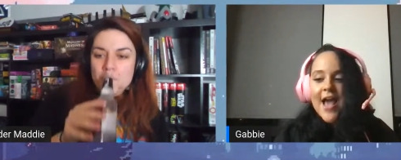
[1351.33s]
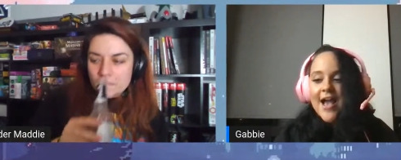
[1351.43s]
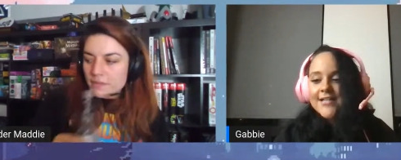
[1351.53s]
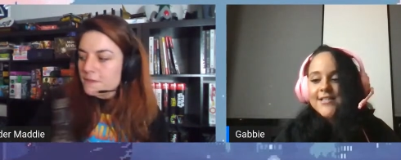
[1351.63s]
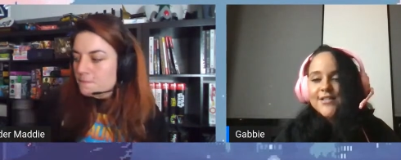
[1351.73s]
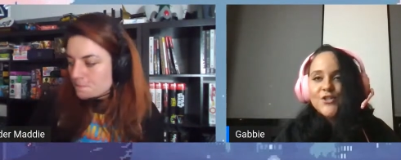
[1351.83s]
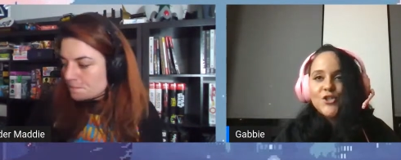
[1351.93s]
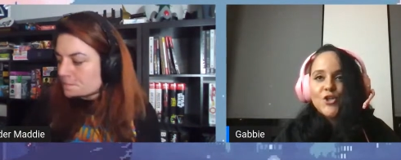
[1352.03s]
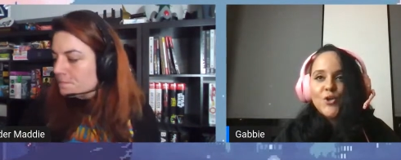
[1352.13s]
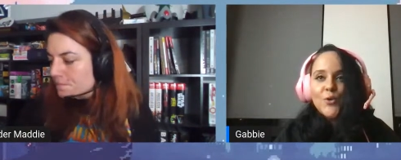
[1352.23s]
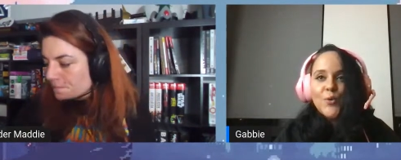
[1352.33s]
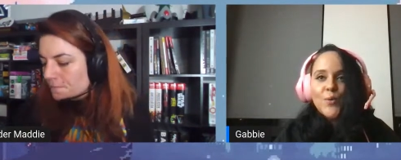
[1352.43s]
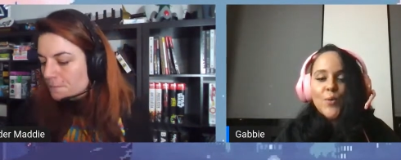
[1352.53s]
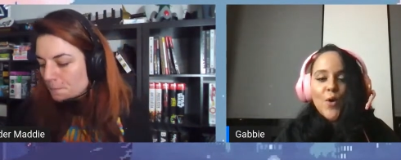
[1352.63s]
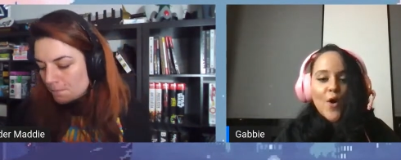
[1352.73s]
Speaker 1: access
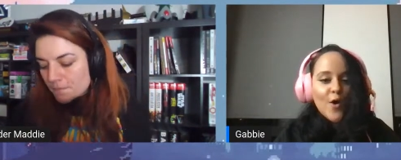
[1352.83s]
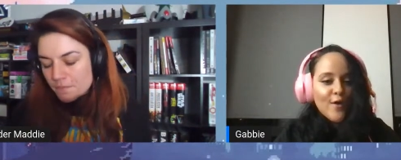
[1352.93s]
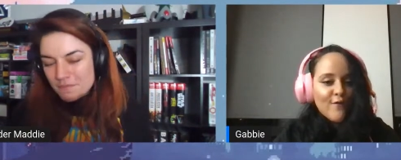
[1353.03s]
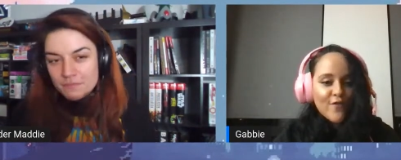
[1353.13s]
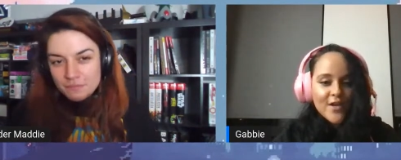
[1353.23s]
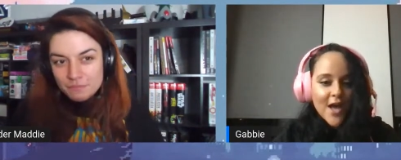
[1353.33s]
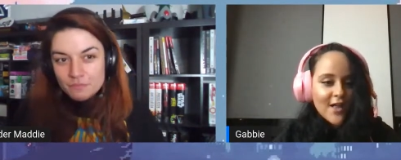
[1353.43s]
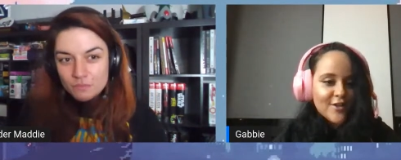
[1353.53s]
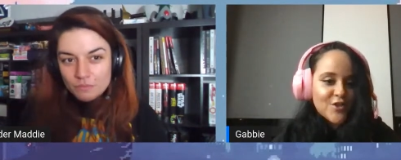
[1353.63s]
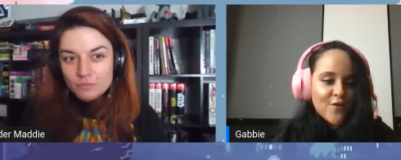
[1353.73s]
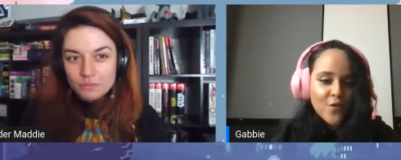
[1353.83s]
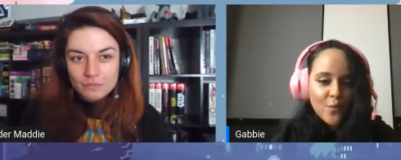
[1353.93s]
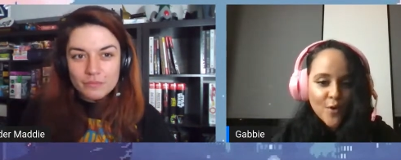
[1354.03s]
to all of the knowledge of the